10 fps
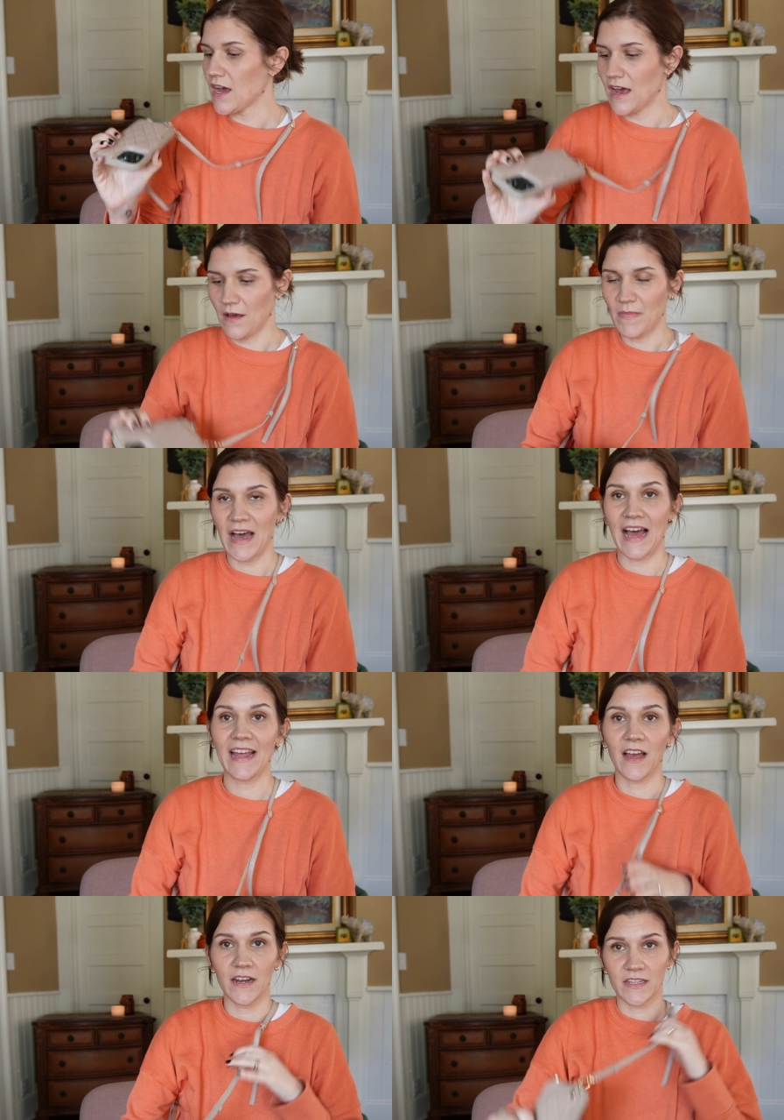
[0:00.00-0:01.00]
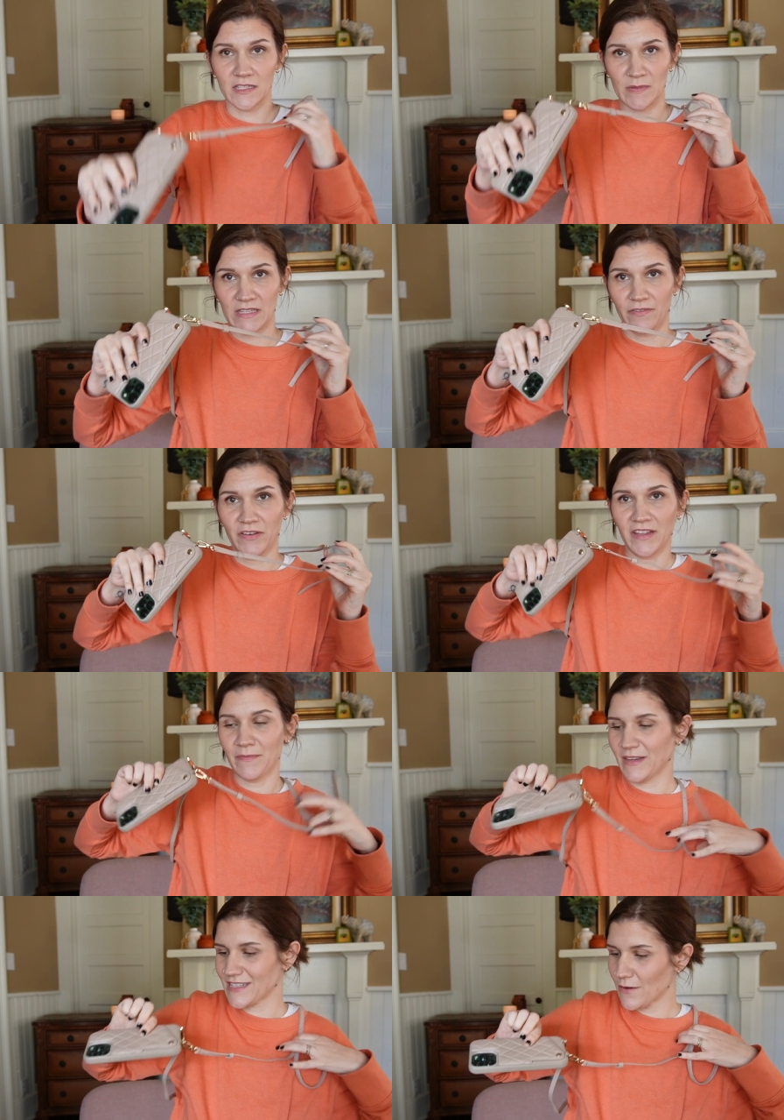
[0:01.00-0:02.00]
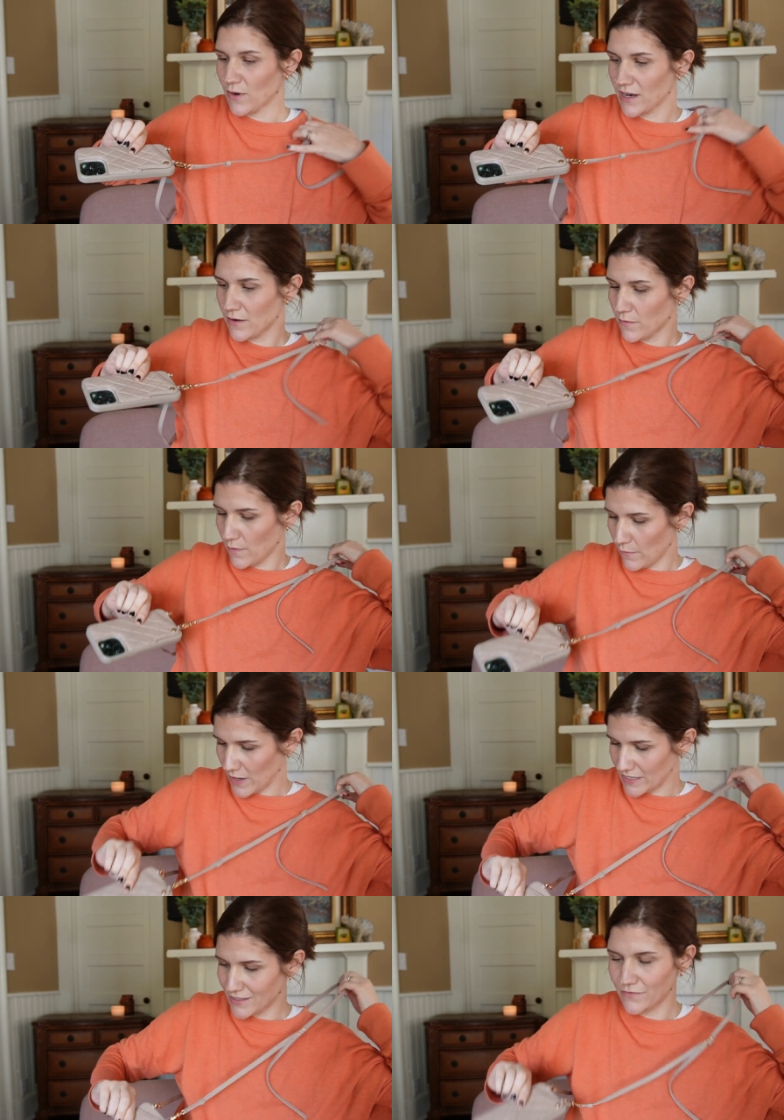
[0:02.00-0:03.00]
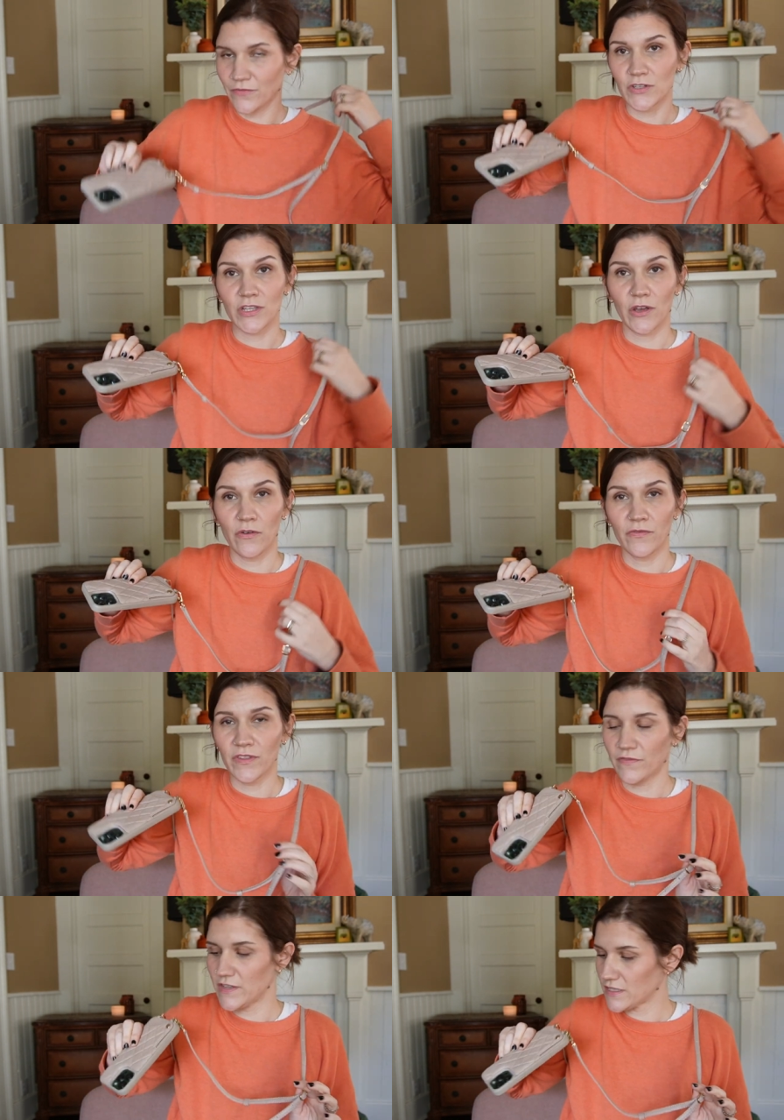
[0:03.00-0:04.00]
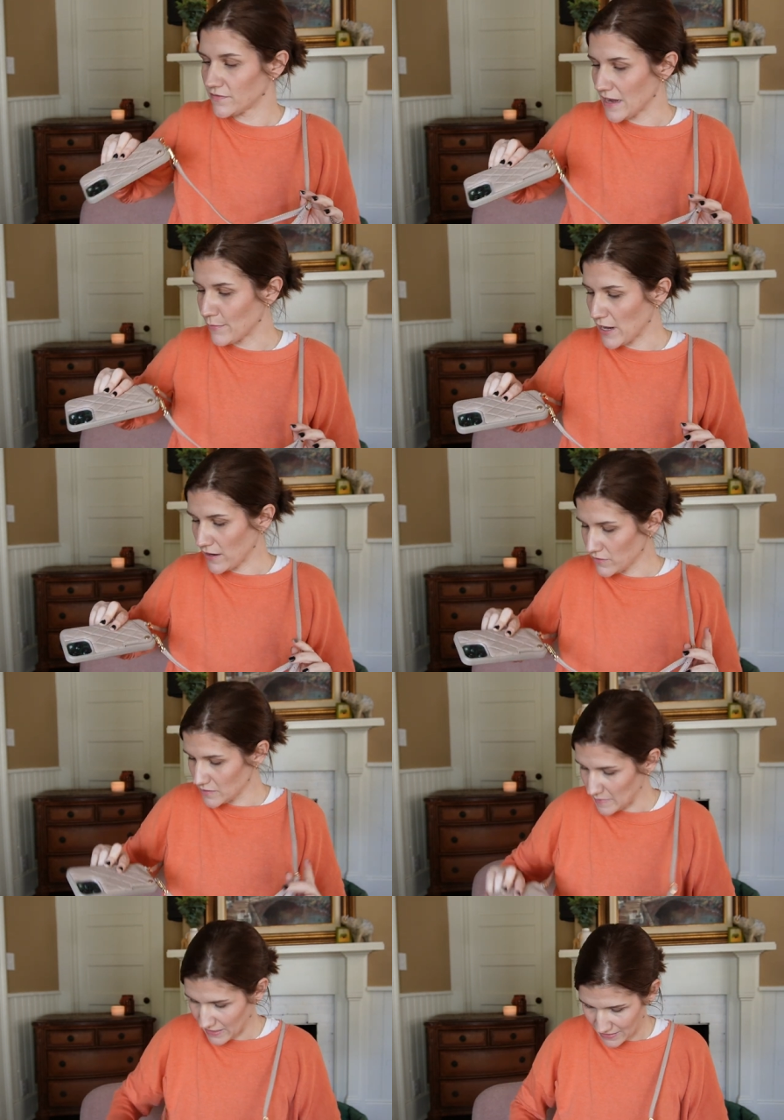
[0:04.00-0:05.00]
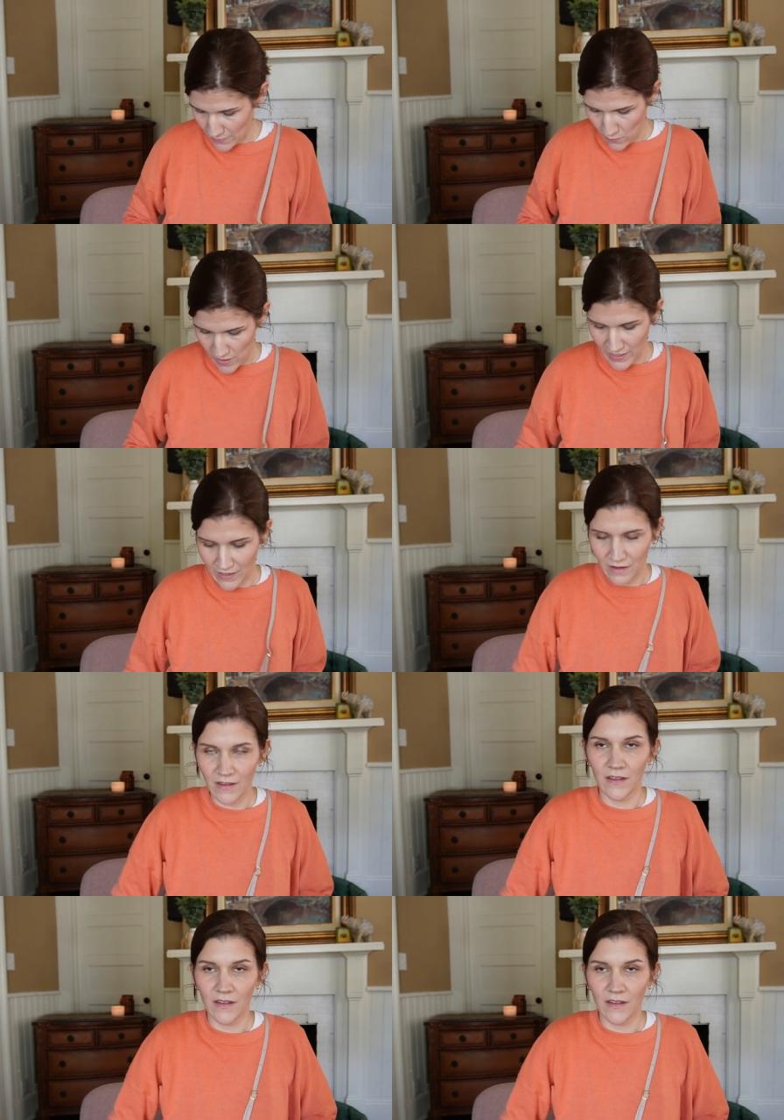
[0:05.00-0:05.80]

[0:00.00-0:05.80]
Um, I got it specifically because I wanted it when we went for Sukkot for the Feast of Tabernacles because I wanted